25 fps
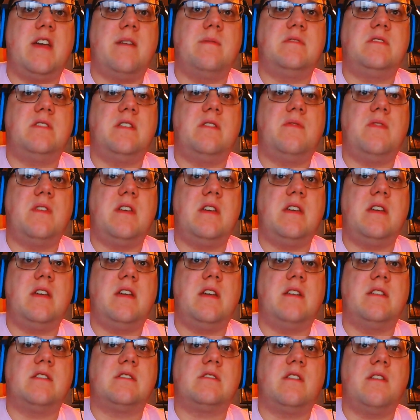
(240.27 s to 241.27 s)
MTV
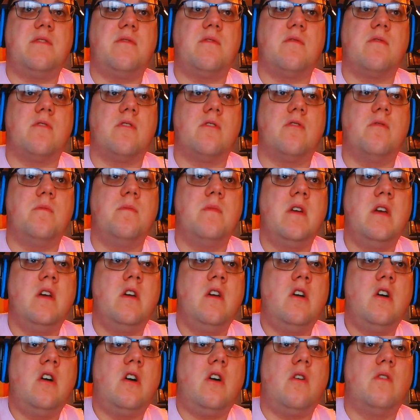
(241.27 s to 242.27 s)
in his living room,
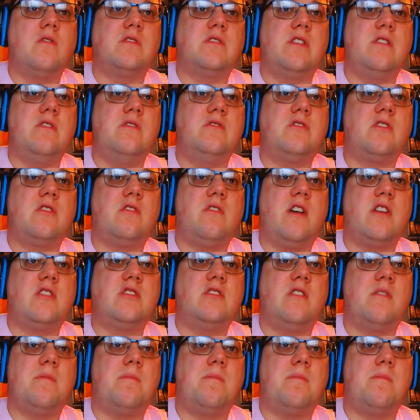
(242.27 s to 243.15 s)
owns a huge collection of